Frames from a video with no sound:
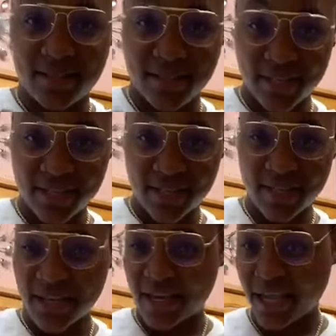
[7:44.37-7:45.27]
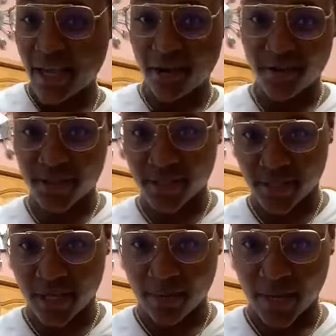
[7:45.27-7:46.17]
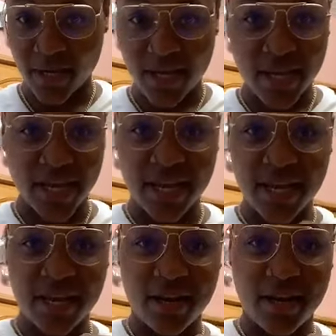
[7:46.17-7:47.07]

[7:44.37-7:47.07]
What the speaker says: seasoning adhere to the salmon and